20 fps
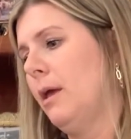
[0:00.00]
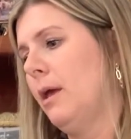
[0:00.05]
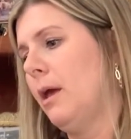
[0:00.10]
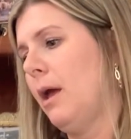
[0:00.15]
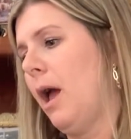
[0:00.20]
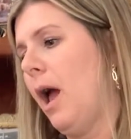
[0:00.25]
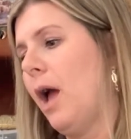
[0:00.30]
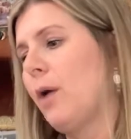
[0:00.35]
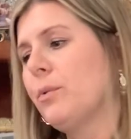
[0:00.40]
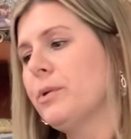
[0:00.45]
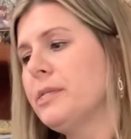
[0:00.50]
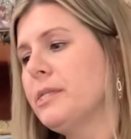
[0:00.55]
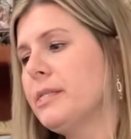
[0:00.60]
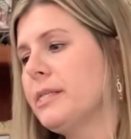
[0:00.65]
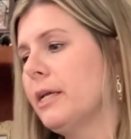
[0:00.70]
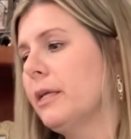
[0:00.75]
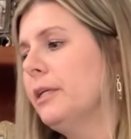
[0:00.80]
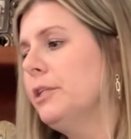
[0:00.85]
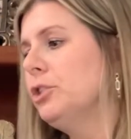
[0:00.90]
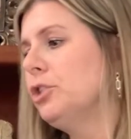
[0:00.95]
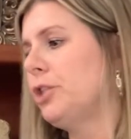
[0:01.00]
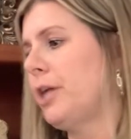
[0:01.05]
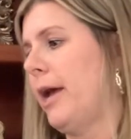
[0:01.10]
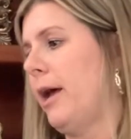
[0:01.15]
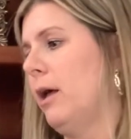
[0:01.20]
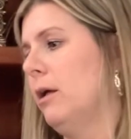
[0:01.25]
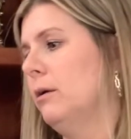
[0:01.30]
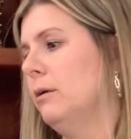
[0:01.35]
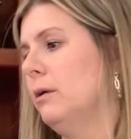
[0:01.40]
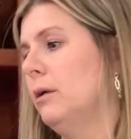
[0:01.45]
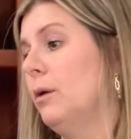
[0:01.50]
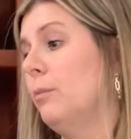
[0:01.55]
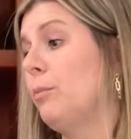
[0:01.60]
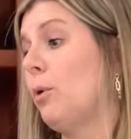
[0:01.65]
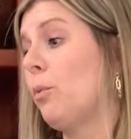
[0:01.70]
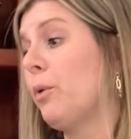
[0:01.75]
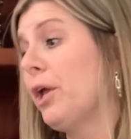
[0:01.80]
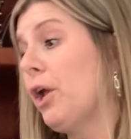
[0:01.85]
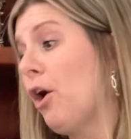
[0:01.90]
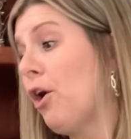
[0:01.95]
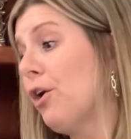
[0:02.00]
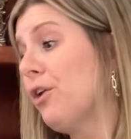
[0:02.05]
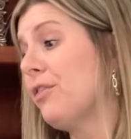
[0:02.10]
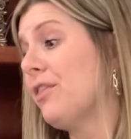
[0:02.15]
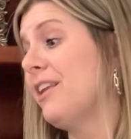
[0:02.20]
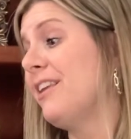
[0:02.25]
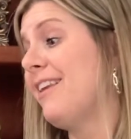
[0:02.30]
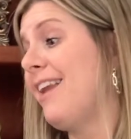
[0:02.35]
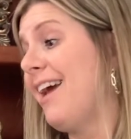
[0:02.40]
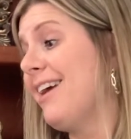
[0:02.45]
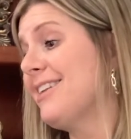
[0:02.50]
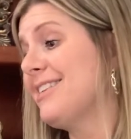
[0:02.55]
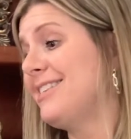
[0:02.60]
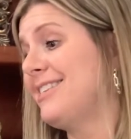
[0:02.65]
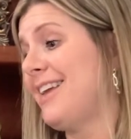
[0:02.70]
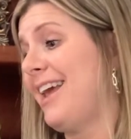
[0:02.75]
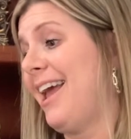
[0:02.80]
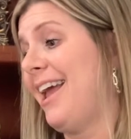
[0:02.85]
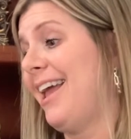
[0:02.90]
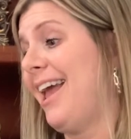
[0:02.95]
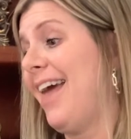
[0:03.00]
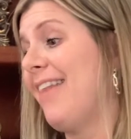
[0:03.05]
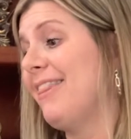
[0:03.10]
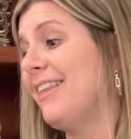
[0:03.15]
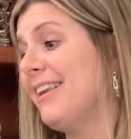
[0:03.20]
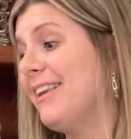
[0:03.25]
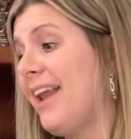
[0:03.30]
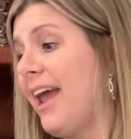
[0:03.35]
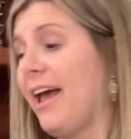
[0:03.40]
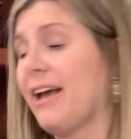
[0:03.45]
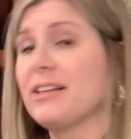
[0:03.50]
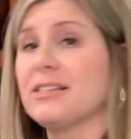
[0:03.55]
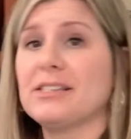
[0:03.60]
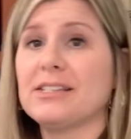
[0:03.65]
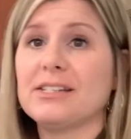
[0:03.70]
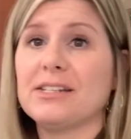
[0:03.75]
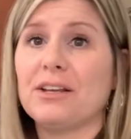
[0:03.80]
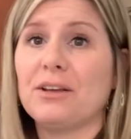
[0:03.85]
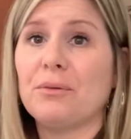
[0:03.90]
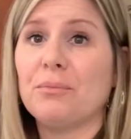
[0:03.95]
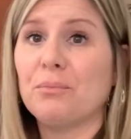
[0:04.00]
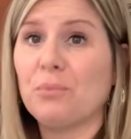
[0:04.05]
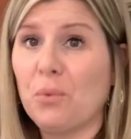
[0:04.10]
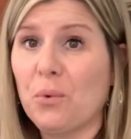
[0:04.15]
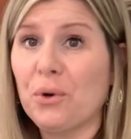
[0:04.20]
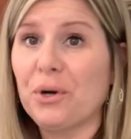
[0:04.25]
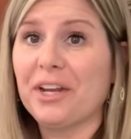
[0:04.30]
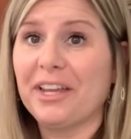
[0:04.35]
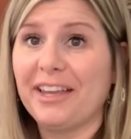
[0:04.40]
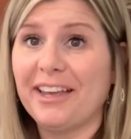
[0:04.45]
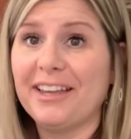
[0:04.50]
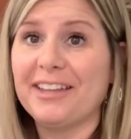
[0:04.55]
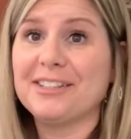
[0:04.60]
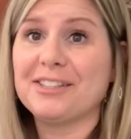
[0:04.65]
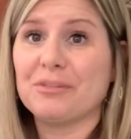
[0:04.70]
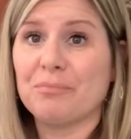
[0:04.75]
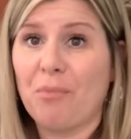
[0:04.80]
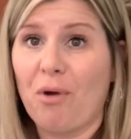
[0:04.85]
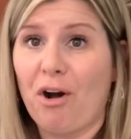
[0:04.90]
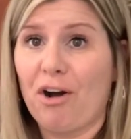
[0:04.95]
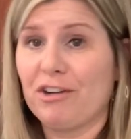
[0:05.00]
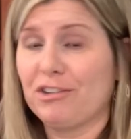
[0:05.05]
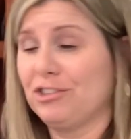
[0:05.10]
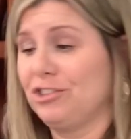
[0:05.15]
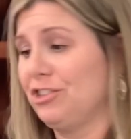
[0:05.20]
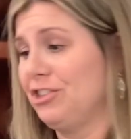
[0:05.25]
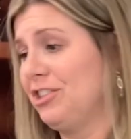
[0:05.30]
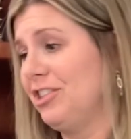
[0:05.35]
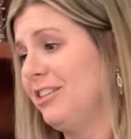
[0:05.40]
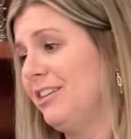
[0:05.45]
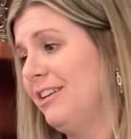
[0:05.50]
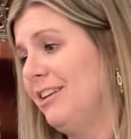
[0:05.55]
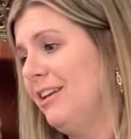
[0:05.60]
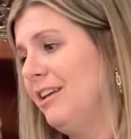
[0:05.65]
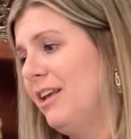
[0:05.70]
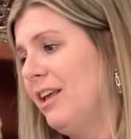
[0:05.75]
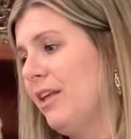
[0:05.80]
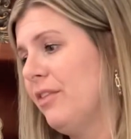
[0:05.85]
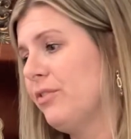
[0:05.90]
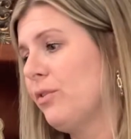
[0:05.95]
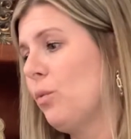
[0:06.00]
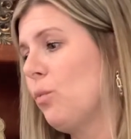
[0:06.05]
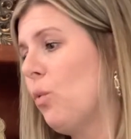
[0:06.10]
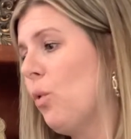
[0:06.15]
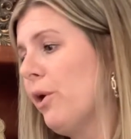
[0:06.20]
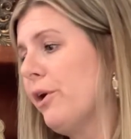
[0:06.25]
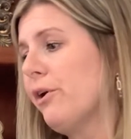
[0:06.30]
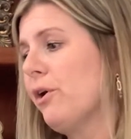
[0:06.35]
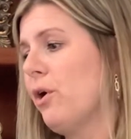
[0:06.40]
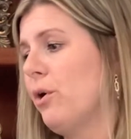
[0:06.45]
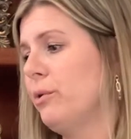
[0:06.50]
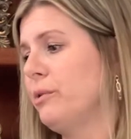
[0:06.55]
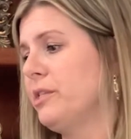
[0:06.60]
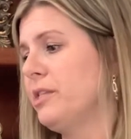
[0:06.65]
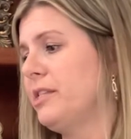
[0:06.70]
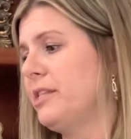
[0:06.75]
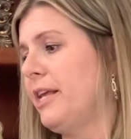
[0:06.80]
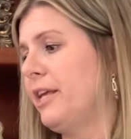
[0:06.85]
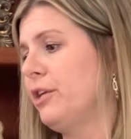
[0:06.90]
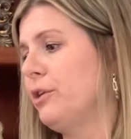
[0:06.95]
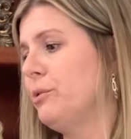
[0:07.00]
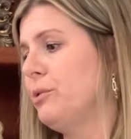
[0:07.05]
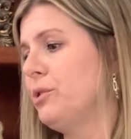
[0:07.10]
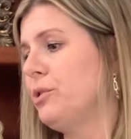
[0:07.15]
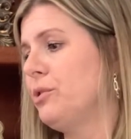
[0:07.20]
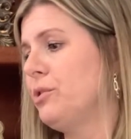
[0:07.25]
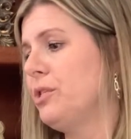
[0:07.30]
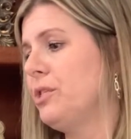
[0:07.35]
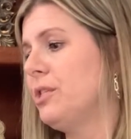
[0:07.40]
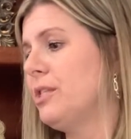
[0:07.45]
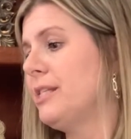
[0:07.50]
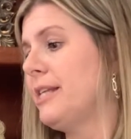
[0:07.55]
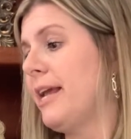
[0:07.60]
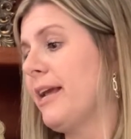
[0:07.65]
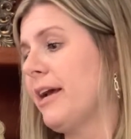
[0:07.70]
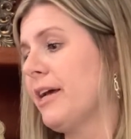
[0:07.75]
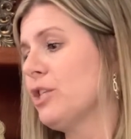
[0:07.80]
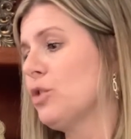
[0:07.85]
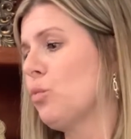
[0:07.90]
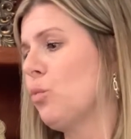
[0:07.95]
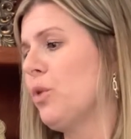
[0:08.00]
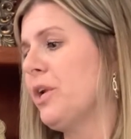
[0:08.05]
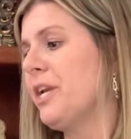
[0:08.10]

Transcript: I was still in jail, but we heard the next day and the next, more kids marched. The water hoses they used to sting us would